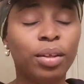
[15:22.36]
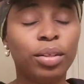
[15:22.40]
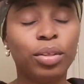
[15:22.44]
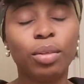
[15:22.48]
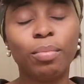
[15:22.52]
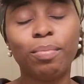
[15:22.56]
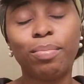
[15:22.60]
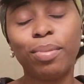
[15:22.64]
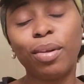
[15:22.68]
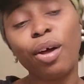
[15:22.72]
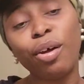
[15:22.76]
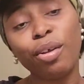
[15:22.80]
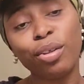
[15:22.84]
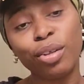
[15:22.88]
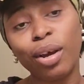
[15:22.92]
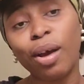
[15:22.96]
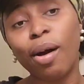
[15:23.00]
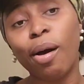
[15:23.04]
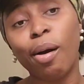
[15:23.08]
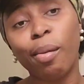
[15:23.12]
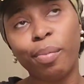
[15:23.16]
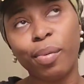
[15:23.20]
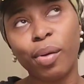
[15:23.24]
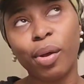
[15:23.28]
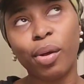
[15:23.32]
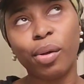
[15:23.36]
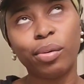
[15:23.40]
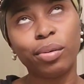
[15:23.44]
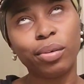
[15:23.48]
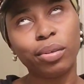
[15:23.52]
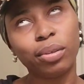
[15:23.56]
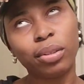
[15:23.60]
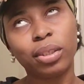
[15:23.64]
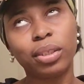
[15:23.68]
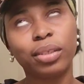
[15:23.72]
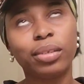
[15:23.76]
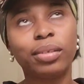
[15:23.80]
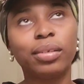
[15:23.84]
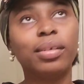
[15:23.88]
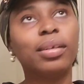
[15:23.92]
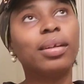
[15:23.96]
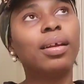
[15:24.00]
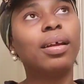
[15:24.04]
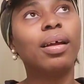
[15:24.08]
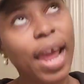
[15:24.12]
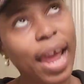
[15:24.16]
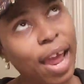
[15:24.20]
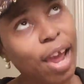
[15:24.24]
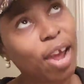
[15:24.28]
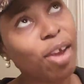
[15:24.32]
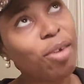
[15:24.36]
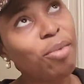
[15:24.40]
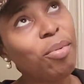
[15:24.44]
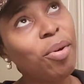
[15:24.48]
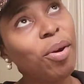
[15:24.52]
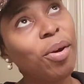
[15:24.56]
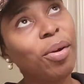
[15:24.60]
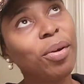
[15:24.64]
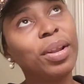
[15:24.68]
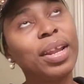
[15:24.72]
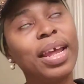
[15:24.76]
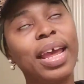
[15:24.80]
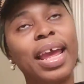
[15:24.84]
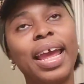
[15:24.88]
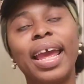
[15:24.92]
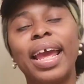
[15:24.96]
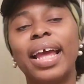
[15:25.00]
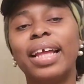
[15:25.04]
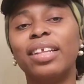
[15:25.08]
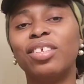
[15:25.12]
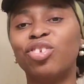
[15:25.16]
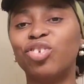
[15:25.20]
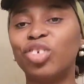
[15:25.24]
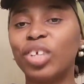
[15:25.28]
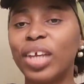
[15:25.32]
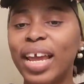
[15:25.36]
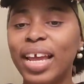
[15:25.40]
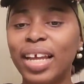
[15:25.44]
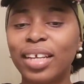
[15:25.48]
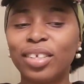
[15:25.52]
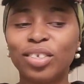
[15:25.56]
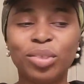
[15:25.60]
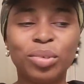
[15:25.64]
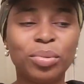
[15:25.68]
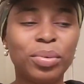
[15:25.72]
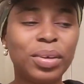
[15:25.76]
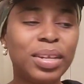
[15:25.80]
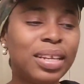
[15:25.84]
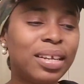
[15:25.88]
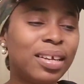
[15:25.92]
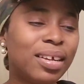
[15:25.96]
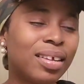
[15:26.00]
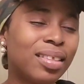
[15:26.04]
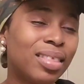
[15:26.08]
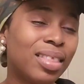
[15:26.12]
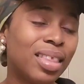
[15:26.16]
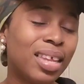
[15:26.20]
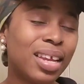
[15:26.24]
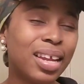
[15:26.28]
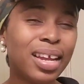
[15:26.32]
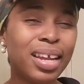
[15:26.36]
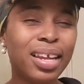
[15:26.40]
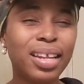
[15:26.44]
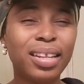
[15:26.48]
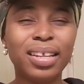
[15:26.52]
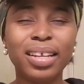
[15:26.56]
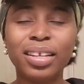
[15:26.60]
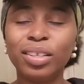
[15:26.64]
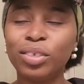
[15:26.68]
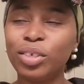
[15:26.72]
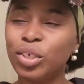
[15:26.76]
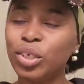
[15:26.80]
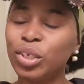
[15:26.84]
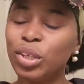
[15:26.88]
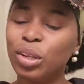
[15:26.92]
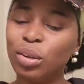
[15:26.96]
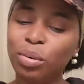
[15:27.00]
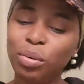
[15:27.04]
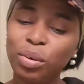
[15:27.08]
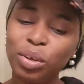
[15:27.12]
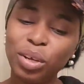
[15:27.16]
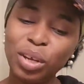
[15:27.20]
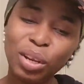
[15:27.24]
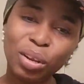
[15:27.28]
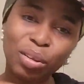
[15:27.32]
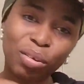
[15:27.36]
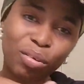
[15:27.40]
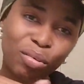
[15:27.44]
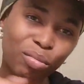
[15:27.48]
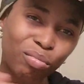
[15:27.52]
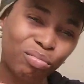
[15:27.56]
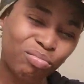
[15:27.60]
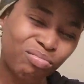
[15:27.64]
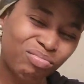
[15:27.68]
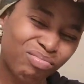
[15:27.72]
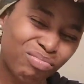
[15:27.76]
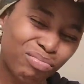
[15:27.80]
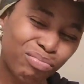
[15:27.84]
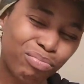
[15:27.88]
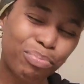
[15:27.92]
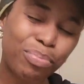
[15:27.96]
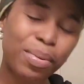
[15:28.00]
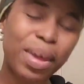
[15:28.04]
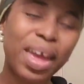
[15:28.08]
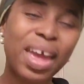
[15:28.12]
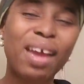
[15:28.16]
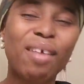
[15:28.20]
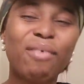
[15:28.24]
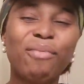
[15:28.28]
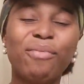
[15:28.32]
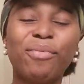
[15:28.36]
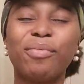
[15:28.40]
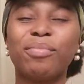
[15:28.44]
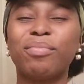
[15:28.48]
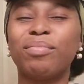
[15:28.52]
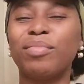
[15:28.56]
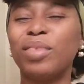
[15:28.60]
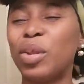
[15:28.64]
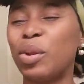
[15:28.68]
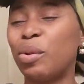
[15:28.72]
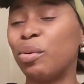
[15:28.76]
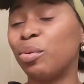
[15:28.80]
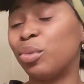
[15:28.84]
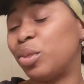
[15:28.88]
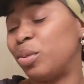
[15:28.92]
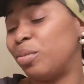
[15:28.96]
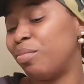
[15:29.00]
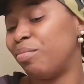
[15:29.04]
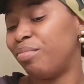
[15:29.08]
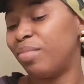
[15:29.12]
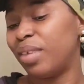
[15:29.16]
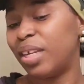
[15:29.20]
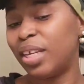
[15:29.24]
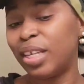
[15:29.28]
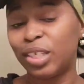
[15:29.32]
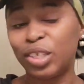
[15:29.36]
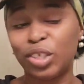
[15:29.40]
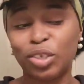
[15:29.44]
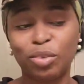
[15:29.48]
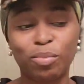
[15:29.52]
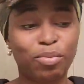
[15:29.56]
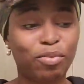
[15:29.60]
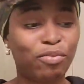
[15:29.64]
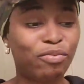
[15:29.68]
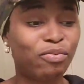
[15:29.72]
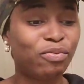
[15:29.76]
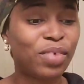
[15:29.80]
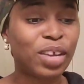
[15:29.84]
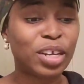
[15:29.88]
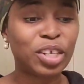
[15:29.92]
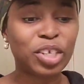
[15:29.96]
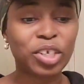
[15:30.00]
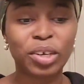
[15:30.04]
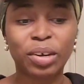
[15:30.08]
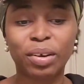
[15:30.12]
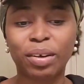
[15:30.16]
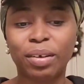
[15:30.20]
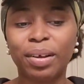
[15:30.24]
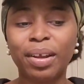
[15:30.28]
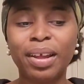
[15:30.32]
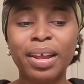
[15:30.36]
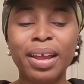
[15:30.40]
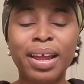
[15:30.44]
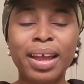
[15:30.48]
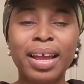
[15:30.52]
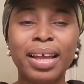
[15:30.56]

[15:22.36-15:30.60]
the blonde couples, Aaron and Jess, doing their thing. They just look, you know, bare, you know, to me, superficial.